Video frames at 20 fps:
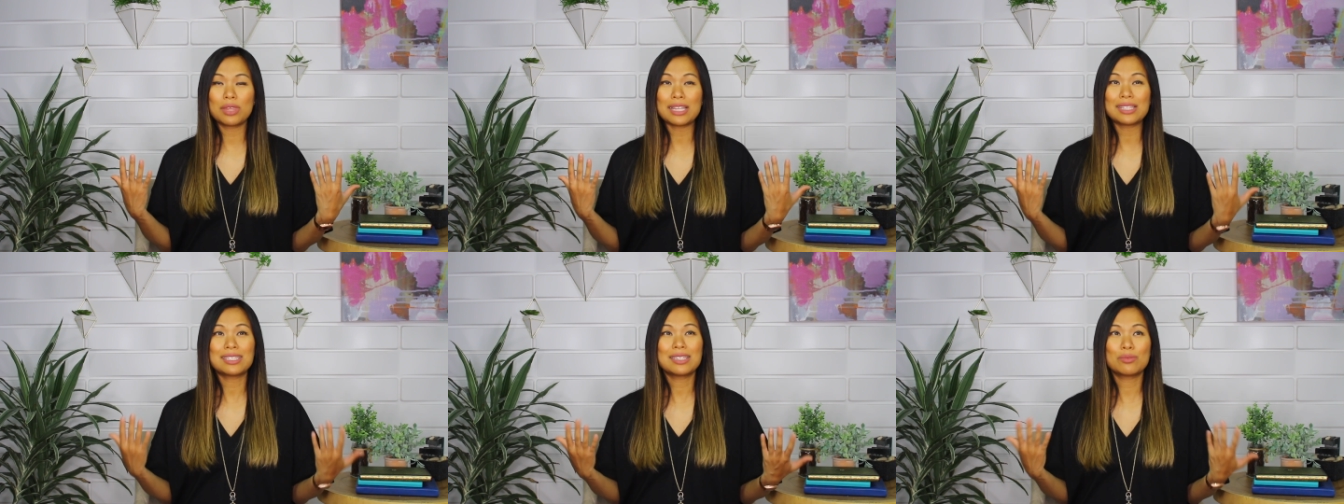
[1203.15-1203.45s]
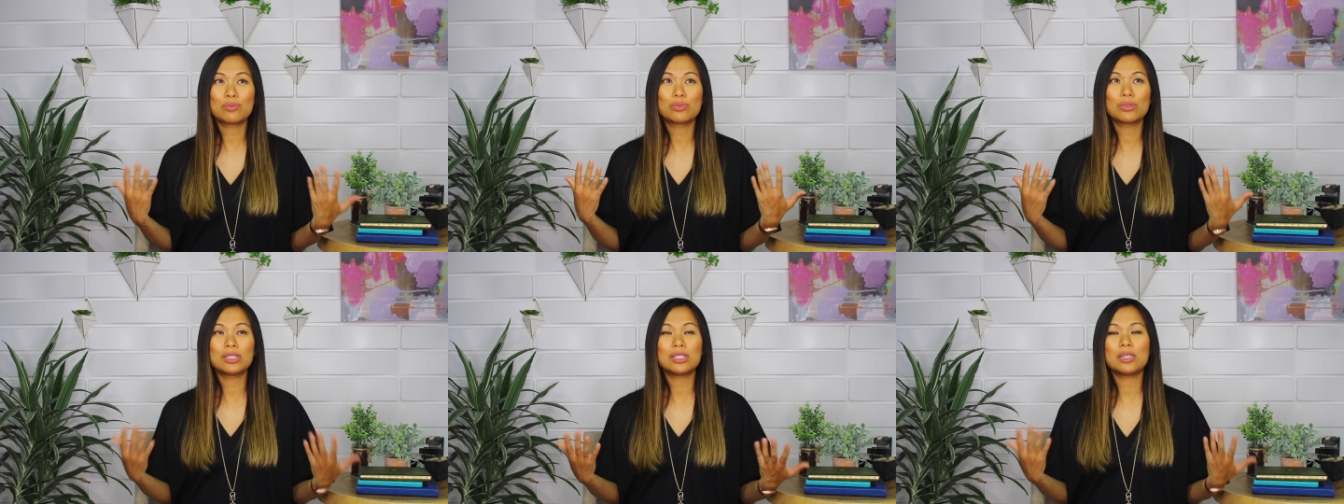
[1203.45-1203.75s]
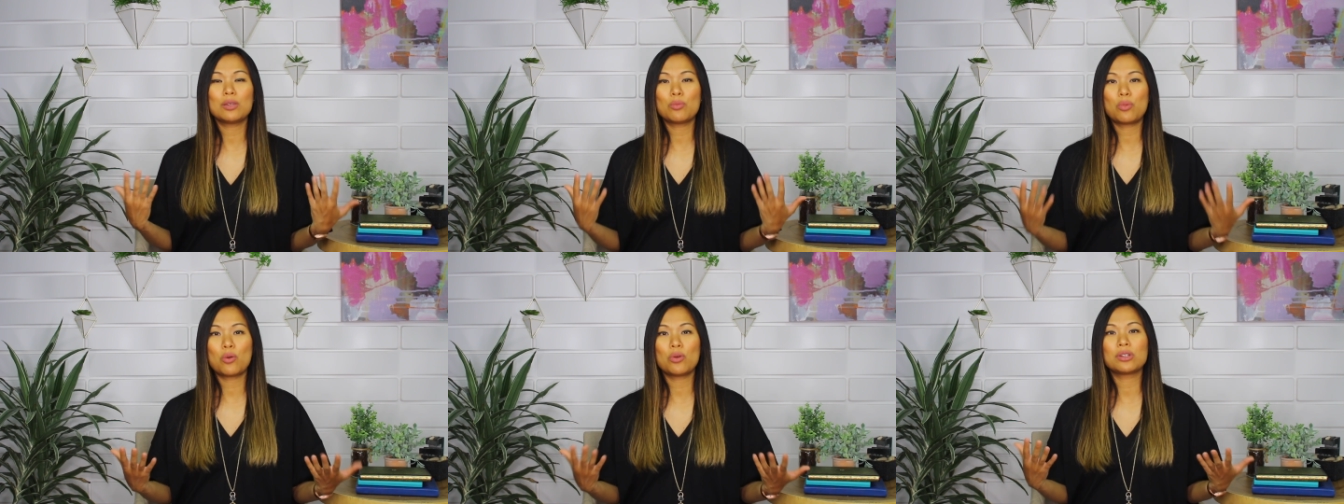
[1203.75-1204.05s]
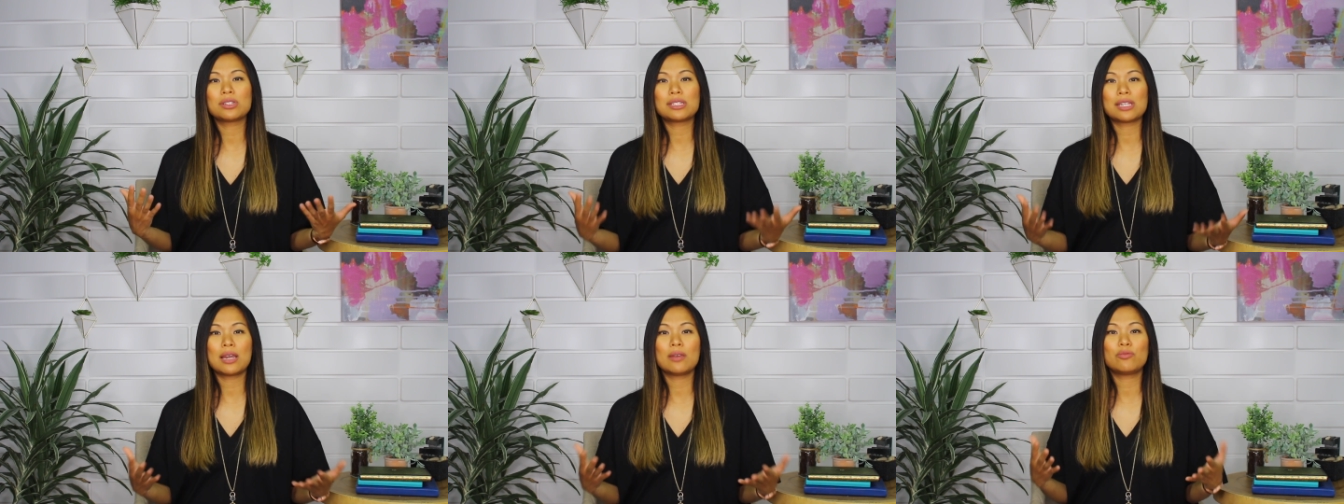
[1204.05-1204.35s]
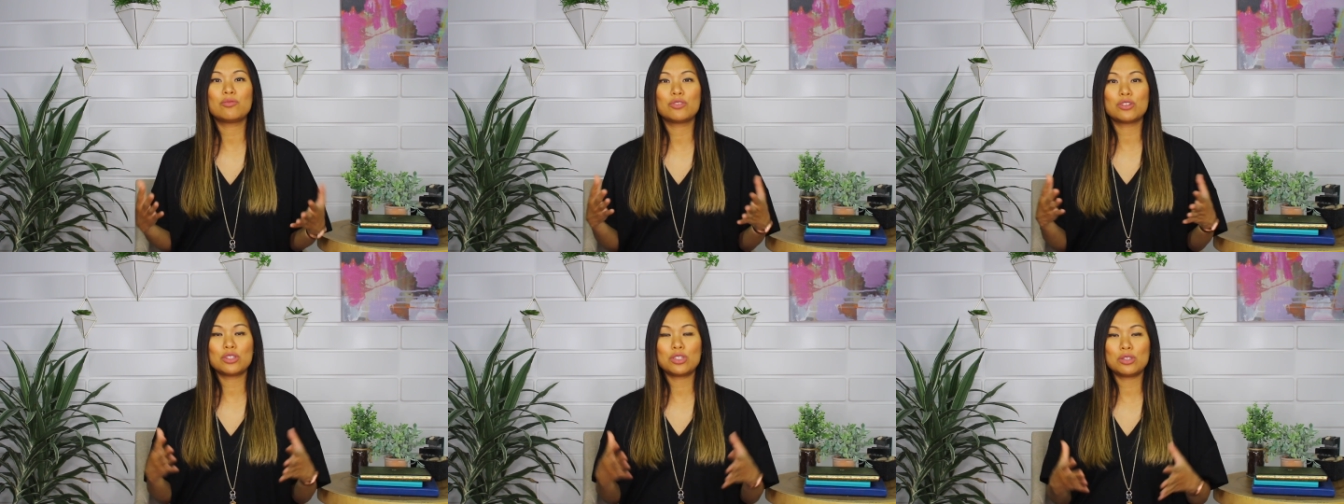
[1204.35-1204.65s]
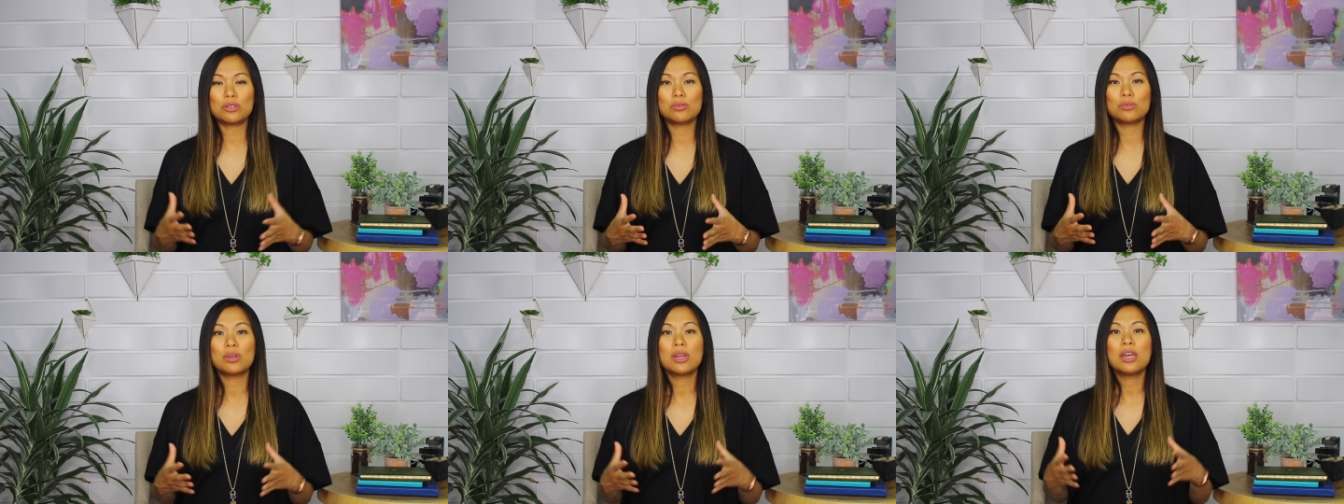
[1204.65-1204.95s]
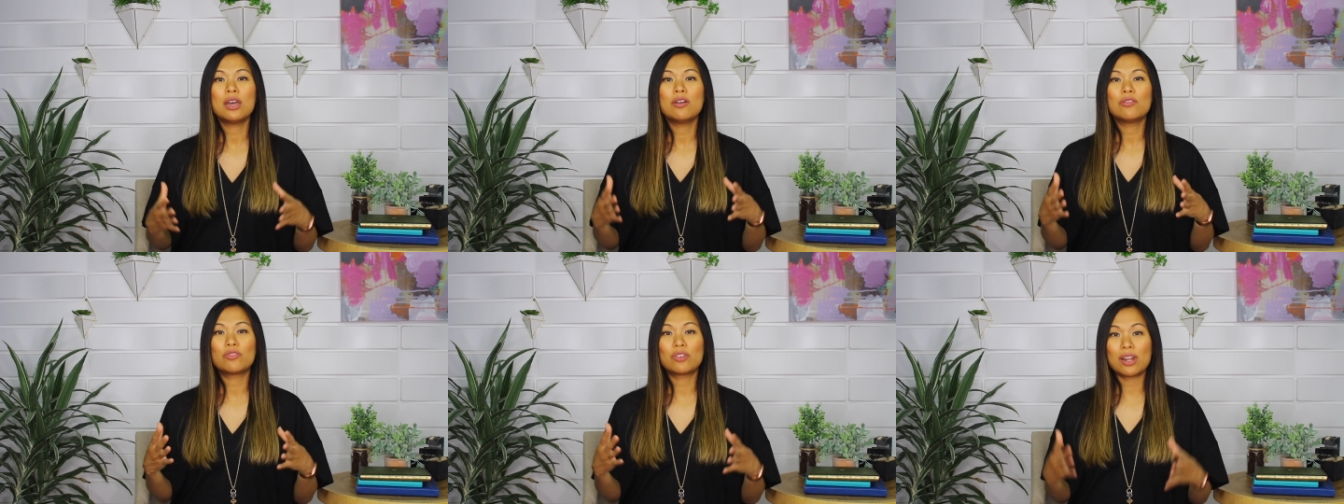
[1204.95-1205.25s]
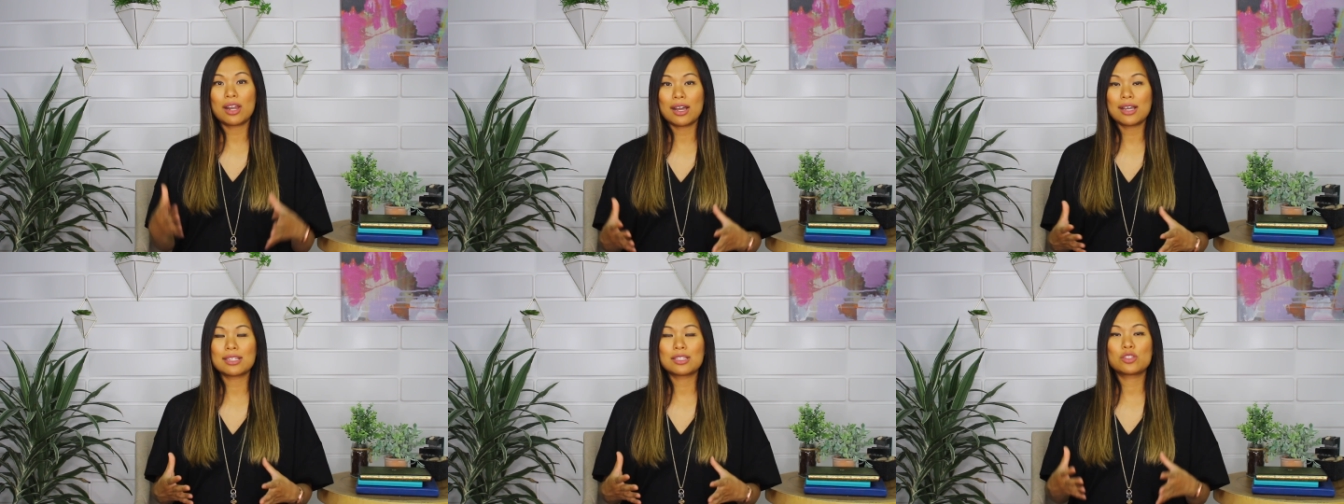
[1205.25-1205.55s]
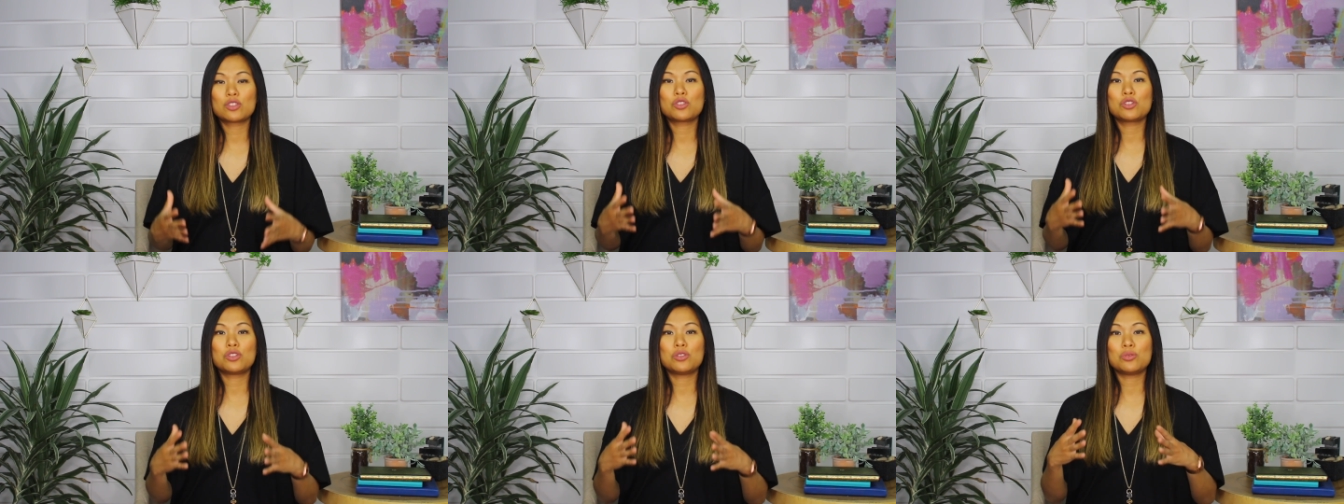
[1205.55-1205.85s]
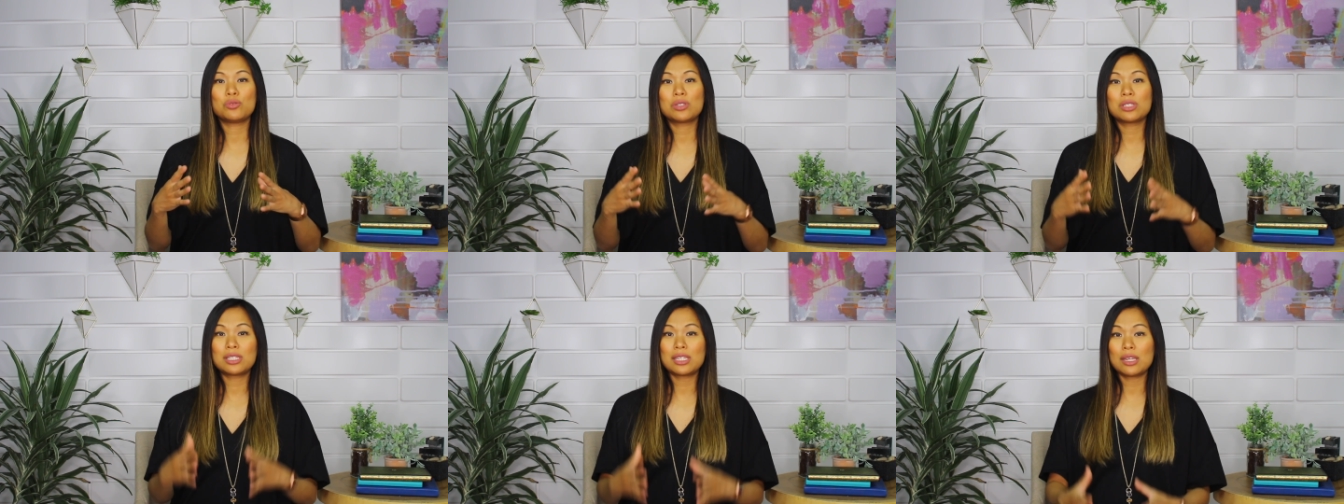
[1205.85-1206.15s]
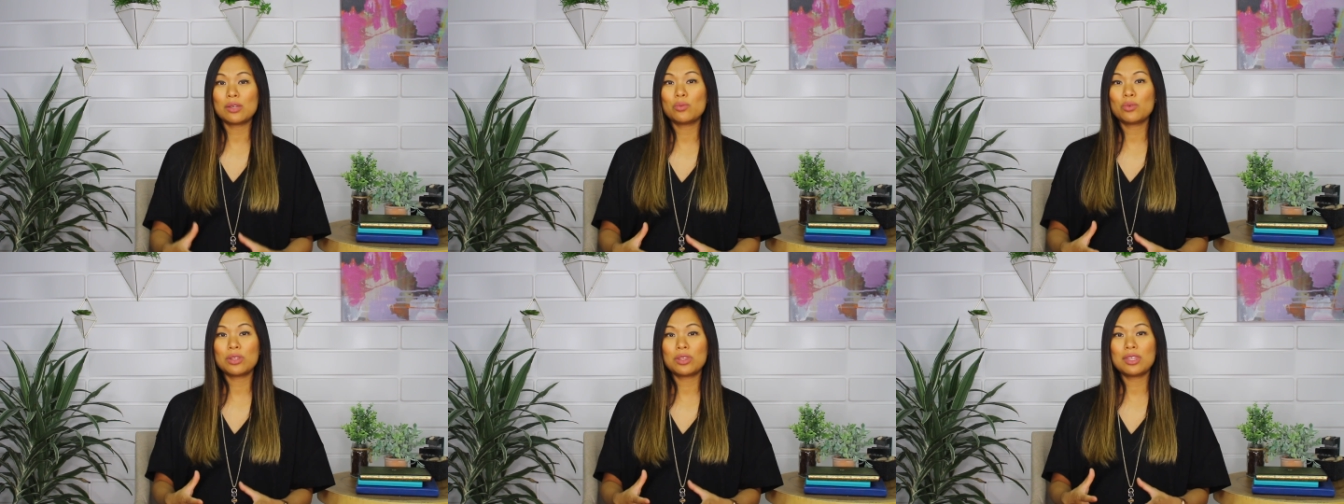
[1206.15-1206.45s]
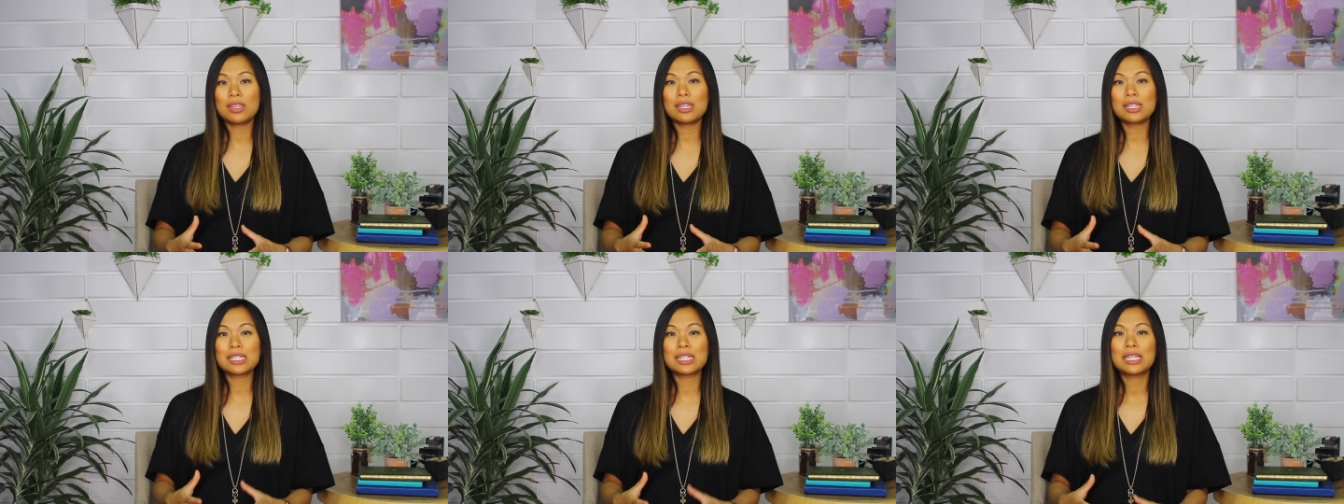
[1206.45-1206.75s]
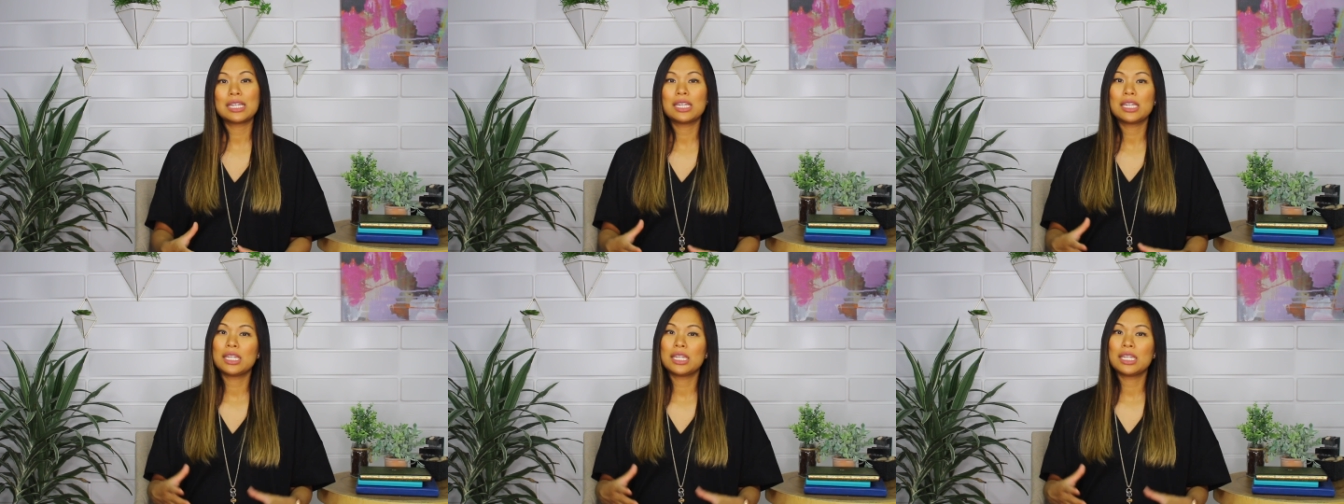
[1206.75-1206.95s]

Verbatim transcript: that's a really important time for you, for us to sit with it,